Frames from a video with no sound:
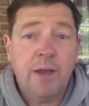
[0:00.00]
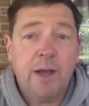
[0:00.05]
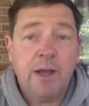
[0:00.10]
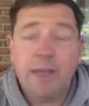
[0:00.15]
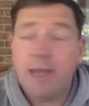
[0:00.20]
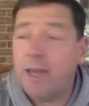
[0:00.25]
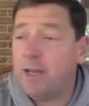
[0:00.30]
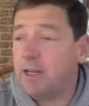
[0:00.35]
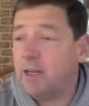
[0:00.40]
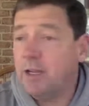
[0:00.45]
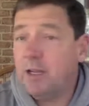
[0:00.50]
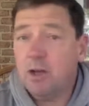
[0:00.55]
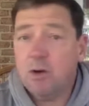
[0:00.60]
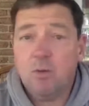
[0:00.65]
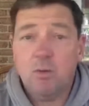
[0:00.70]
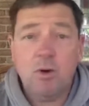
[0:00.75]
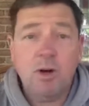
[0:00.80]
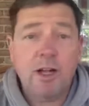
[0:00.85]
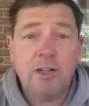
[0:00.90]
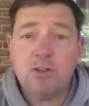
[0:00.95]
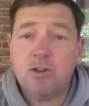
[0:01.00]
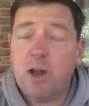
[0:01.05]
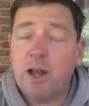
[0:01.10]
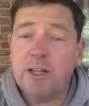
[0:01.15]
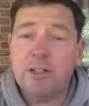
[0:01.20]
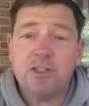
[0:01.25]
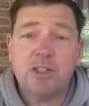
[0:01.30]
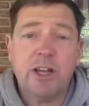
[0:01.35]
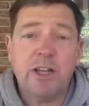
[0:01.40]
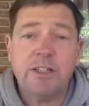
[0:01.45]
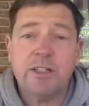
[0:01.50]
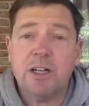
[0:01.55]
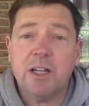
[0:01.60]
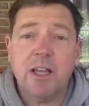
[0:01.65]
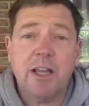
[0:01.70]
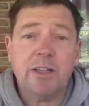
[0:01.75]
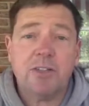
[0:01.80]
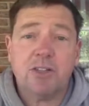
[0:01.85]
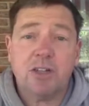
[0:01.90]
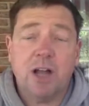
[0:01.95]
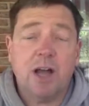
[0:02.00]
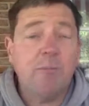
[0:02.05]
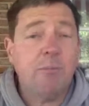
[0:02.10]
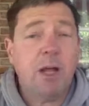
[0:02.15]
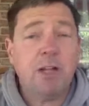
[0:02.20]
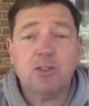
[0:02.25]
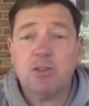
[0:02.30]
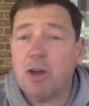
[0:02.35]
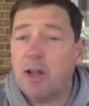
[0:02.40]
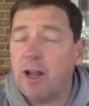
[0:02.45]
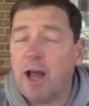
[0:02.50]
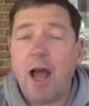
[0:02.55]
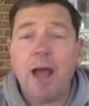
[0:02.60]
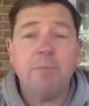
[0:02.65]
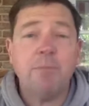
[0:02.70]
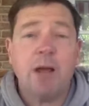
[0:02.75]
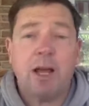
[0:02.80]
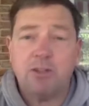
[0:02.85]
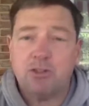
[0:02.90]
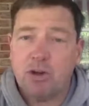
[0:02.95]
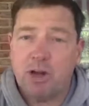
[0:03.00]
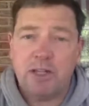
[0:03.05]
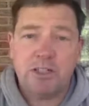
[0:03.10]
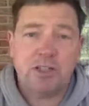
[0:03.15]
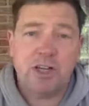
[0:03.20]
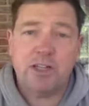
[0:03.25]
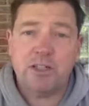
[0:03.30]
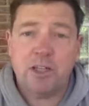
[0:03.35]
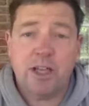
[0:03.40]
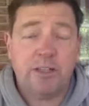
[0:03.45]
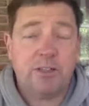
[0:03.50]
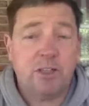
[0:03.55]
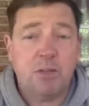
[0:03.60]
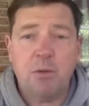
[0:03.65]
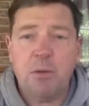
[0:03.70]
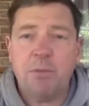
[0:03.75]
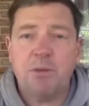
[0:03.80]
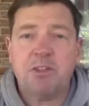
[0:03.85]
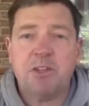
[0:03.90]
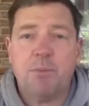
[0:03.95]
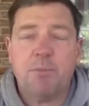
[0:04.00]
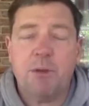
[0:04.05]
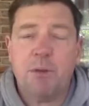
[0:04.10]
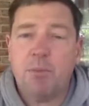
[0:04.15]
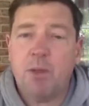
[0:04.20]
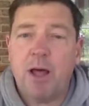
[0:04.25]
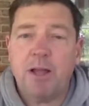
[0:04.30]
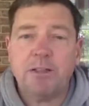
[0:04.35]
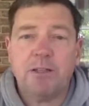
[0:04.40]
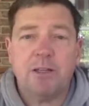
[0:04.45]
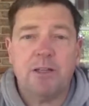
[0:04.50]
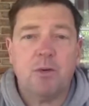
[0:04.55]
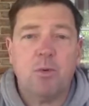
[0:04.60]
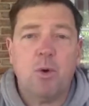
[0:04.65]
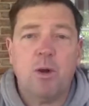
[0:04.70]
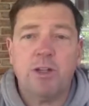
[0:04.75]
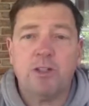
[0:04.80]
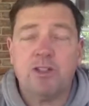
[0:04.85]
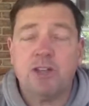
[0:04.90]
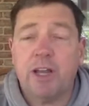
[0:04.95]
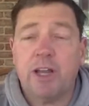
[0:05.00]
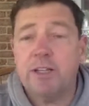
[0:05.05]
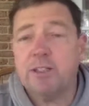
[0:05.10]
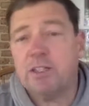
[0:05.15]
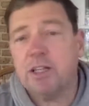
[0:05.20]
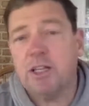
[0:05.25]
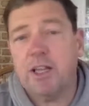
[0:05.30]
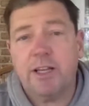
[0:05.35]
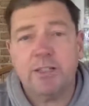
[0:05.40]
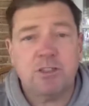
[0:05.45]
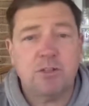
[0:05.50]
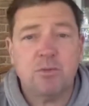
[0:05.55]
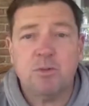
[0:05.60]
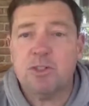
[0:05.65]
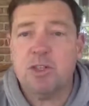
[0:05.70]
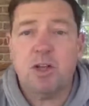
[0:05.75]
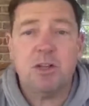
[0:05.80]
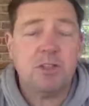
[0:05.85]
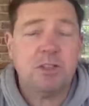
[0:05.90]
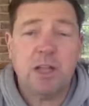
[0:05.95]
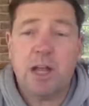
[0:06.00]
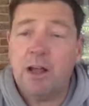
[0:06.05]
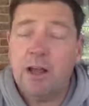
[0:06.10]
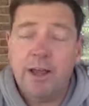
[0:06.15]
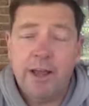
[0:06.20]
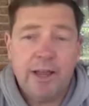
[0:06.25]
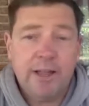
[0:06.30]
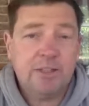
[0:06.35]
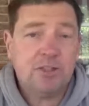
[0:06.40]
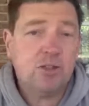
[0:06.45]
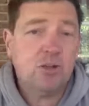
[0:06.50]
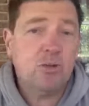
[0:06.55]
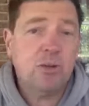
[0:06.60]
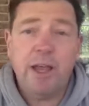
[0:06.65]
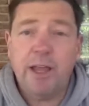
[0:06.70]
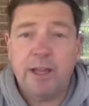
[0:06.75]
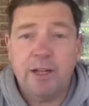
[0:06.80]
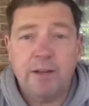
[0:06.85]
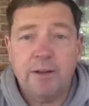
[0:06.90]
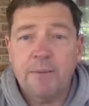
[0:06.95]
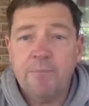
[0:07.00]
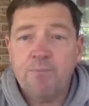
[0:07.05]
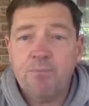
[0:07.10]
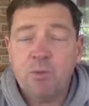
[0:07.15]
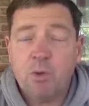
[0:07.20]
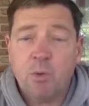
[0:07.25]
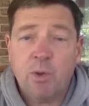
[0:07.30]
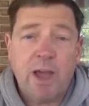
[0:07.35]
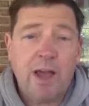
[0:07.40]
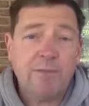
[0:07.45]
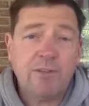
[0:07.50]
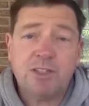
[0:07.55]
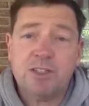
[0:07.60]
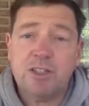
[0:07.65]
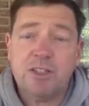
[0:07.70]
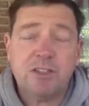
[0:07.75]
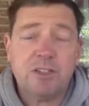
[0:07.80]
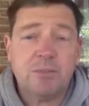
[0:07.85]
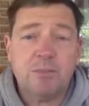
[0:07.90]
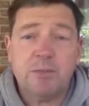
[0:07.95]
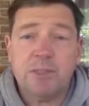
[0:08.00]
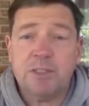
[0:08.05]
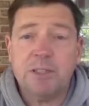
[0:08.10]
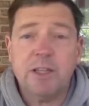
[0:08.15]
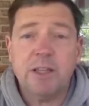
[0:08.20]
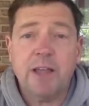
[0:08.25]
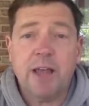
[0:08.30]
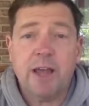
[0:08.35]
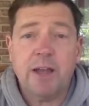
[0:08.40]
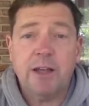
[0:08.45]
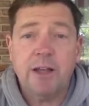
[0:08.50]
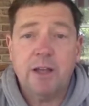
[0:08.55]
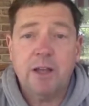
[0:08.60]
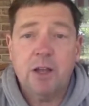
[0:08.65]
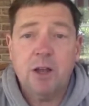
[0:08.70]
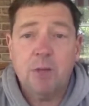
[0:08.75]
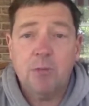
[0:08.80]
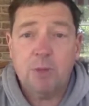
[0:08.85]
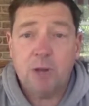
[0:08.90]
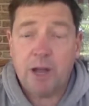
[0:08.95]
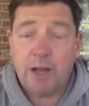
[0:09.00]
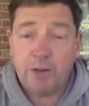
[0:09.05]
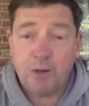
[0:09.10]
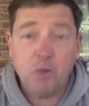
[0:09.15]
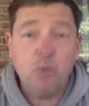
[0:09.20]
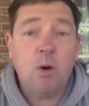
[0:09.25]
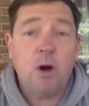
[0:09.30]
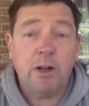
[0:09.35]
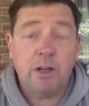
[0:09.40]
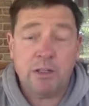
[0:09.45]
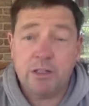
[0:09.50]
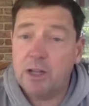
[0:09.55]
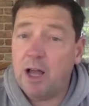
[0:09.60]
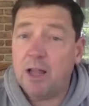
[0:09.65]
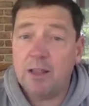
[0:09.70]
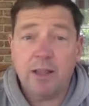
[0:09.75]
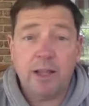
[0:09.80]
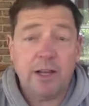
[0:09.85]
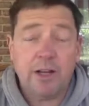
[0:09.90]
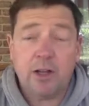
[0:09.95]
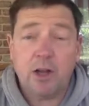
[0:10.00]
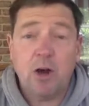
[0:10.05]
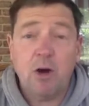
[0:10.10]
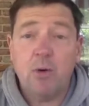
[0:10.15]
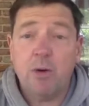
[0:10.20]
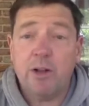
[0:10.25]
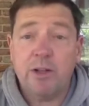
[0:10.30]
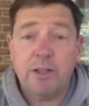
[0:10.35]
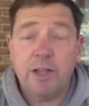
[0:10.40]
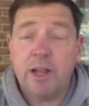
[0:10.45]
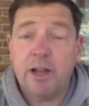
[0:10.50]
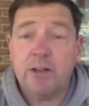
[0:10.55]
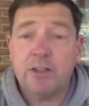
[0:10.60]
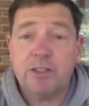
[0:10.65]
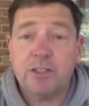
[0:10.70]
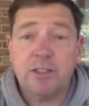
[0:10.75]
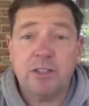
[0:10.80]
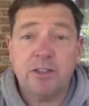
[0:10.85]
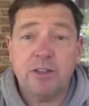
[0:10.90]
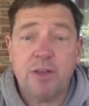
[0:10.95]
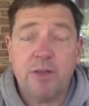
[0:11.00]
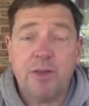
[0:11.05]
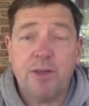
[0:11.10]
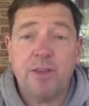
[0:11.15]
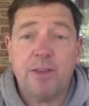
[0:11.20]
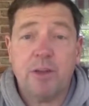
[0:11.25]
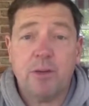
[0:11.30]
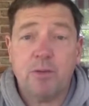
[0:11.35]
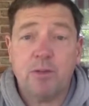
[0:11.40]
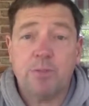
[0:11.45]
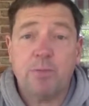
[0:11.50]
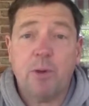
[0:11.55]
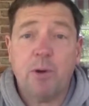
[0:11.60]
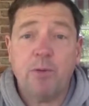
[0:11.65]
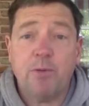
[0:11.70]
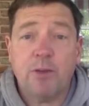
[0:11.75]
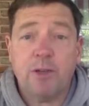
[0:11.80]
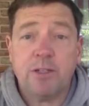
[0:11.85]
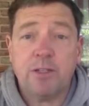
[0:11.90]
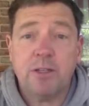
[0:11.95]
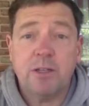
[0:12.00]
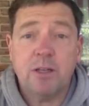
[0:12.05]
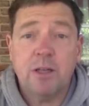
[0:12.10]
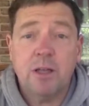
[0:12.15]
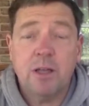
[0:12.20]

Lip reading: Again, we're not trying to change an election. I'm not trying to change the election. There may be some people out there that want to change the election results now. It's too late. We have a system that did that. But I do want to not let it go and let us think that it was perfect.